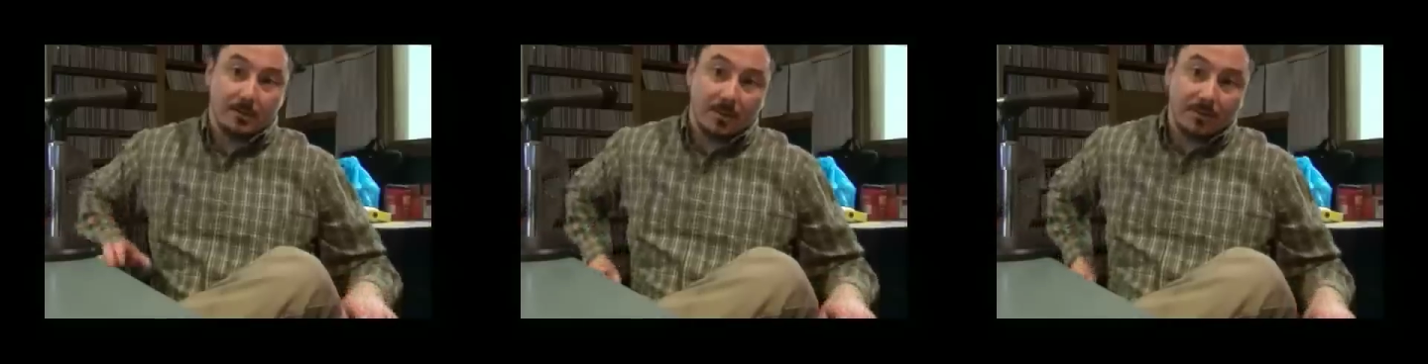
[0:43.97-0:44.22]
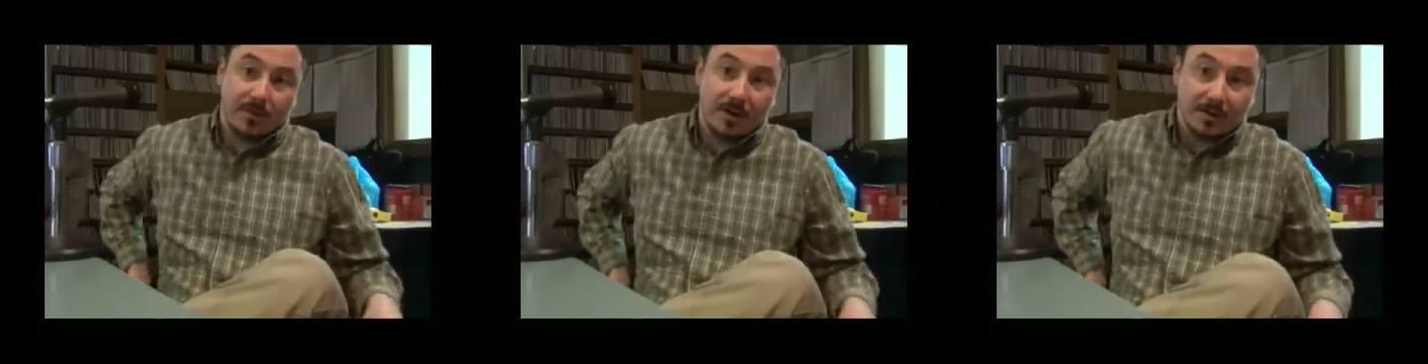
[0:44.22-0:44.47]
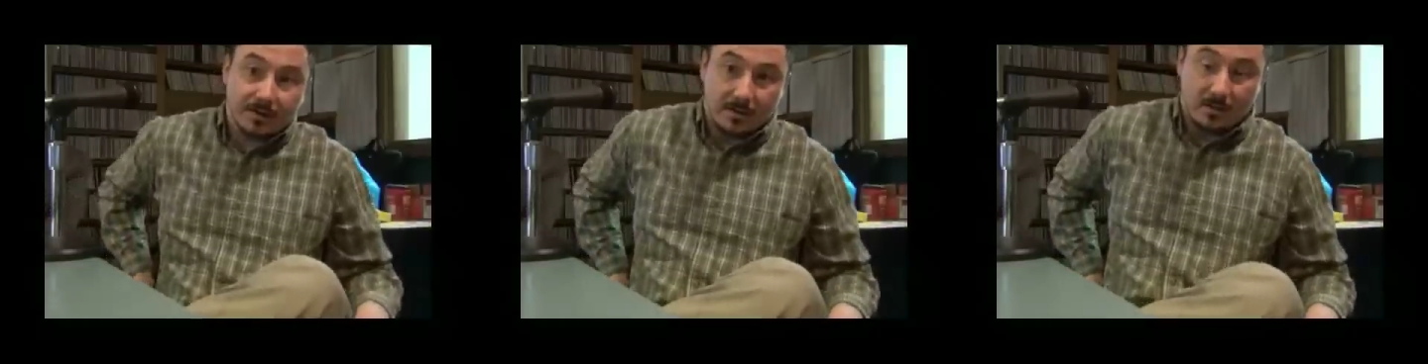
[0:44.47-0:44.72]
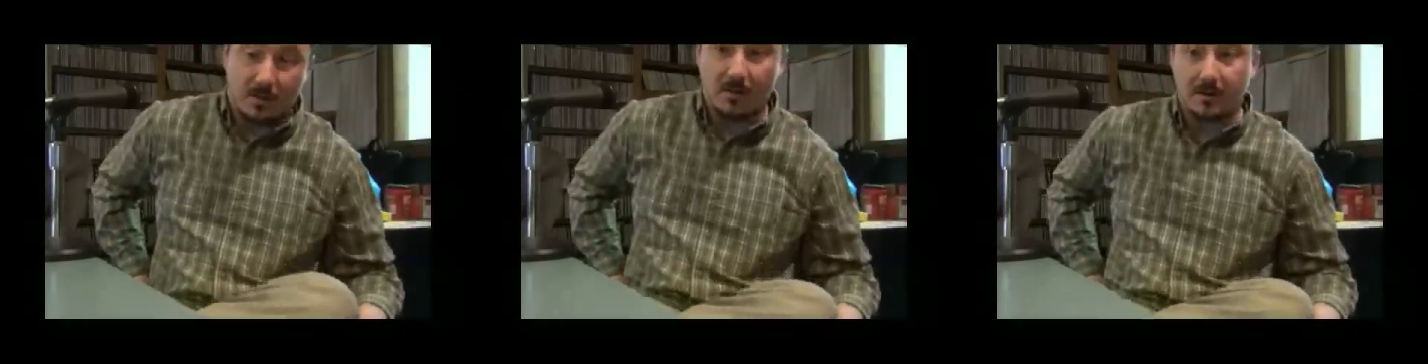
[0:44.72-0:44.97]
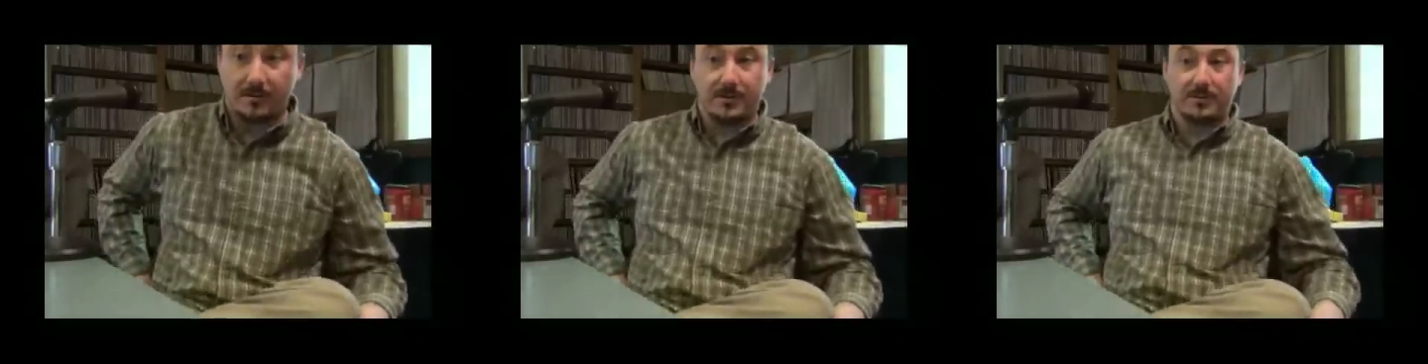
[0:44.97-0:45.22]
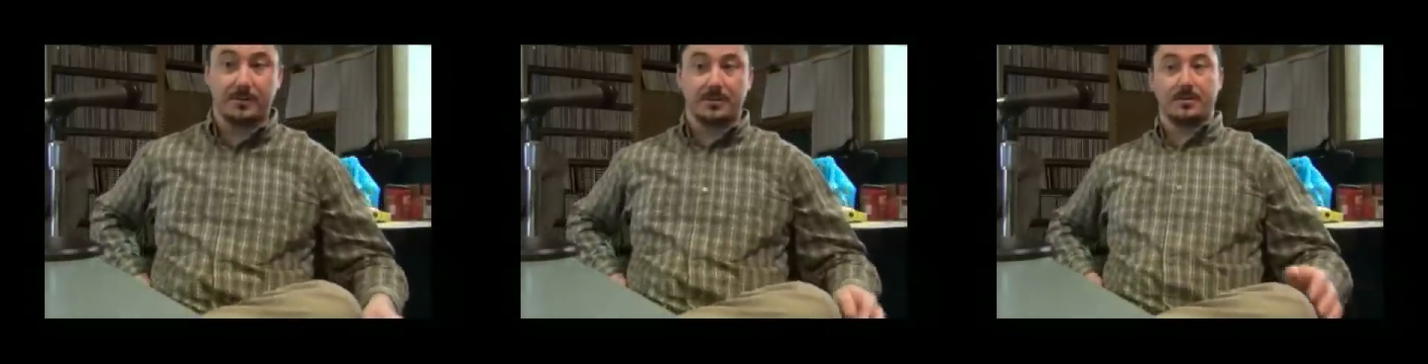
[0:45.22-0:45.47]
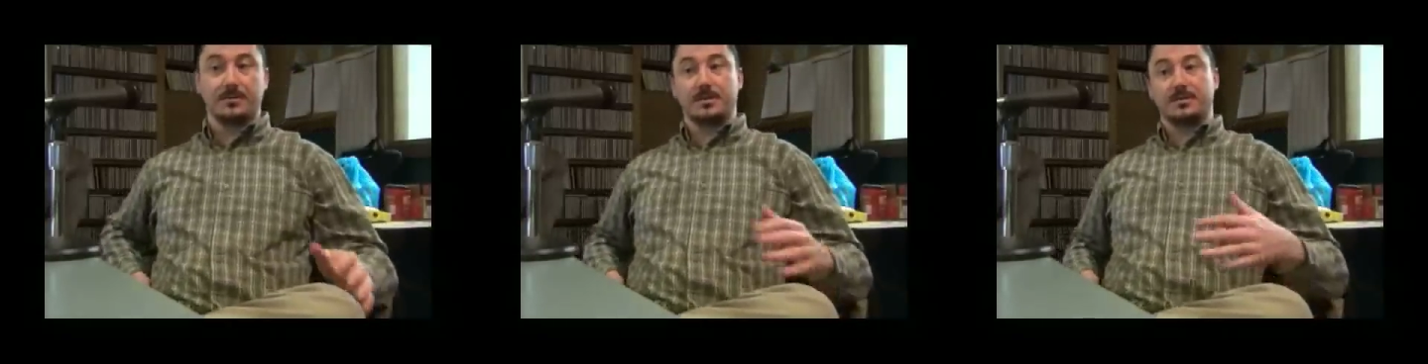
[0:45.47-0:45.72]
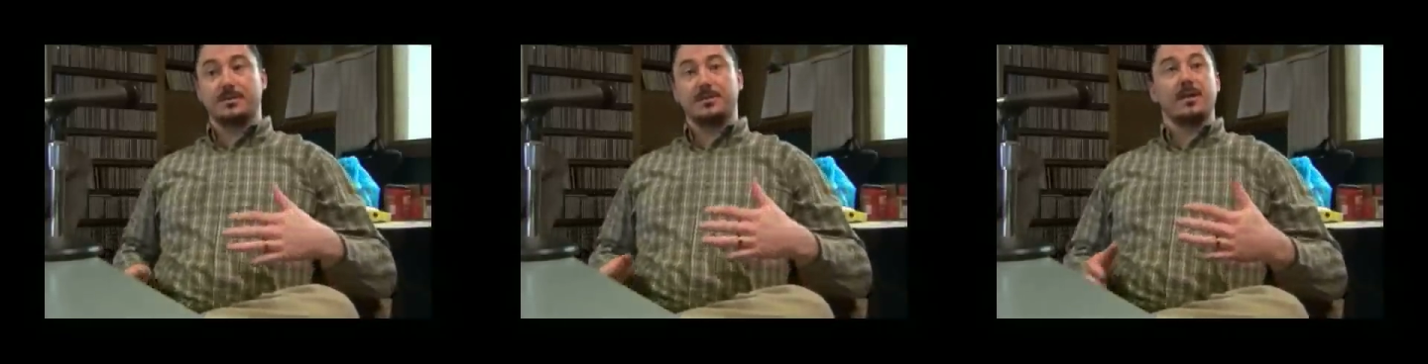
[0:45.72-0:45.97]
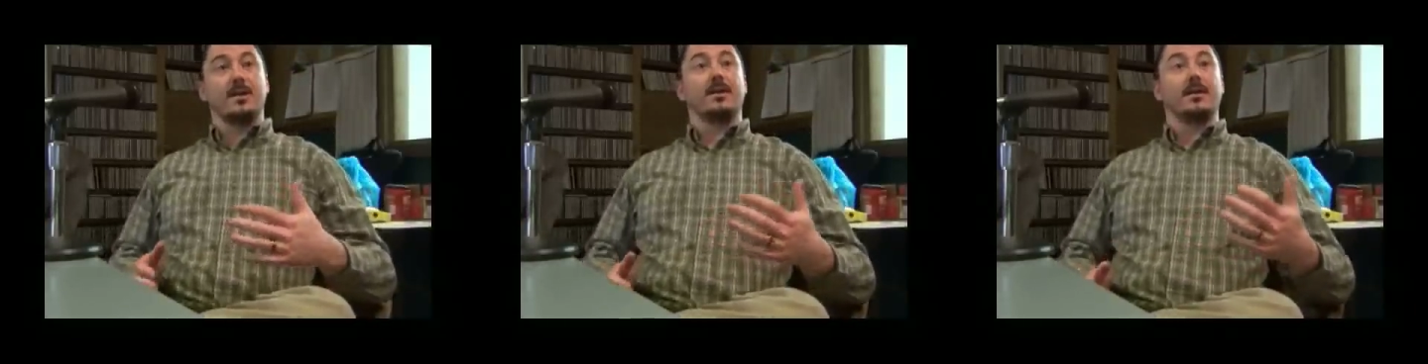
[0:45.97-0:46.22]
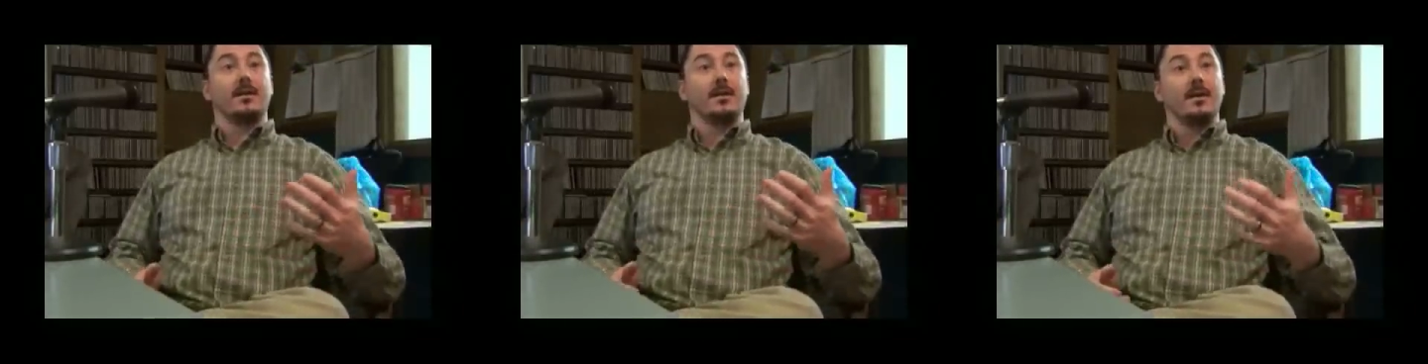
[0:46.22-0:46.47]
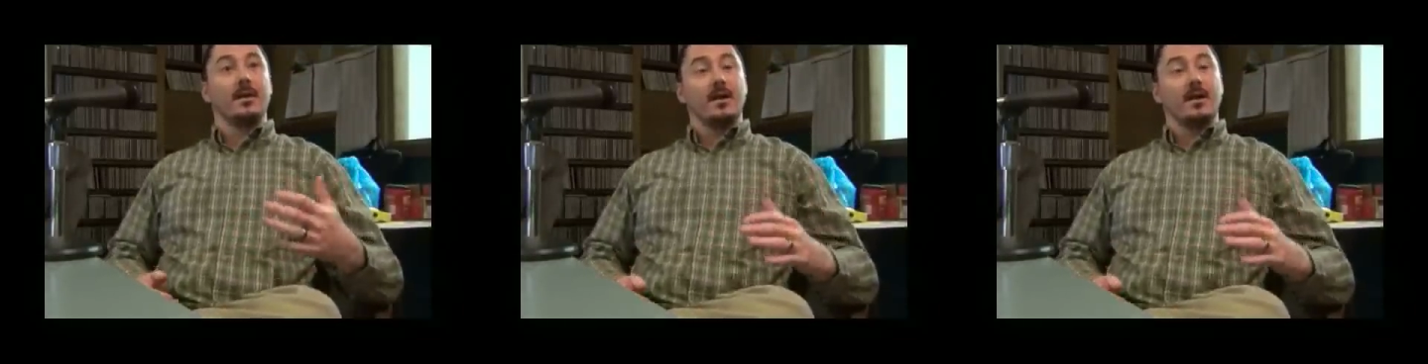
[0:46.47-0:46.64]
provides a lot of different services for the area.